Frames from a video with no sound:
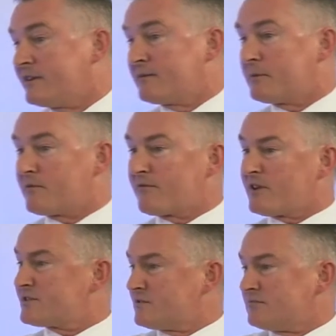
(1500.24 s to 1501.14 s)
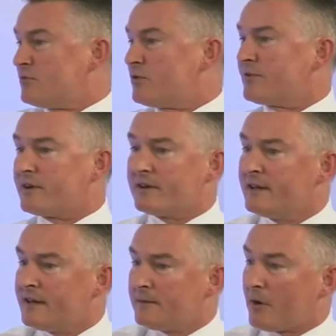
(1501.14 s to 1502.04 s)
to be refreshed on more than a
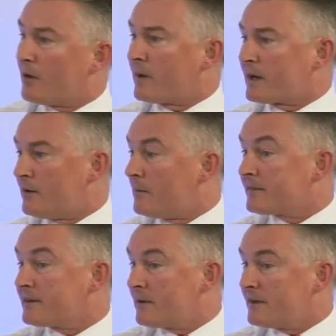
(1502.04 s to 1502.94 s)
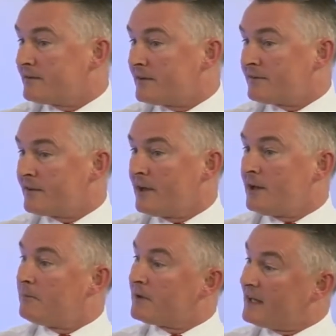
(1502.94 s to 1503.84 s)
bi-weekly or monthly basis.
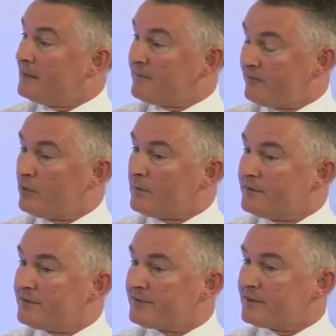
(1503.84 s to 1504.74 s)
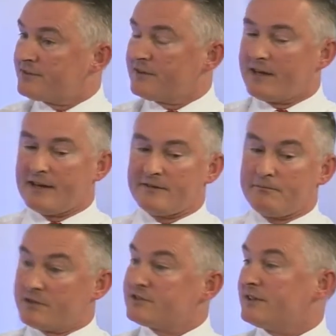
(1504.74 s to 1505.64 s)
But key performance, such as
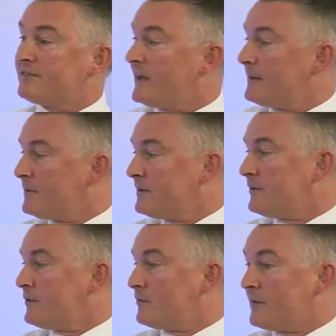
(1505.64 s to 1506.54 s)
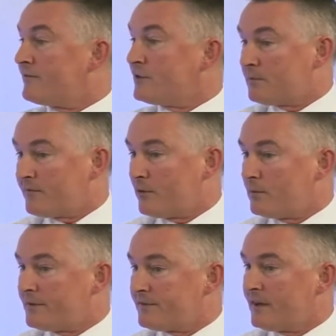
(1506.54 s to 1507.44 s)
budget attainment or revenue
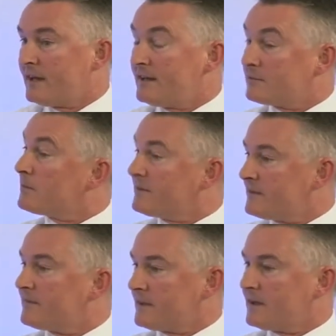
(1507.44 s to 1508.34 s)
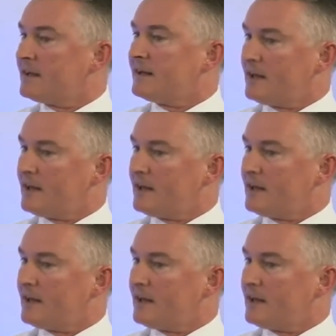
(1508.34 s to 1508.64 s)
performance, is probably something I need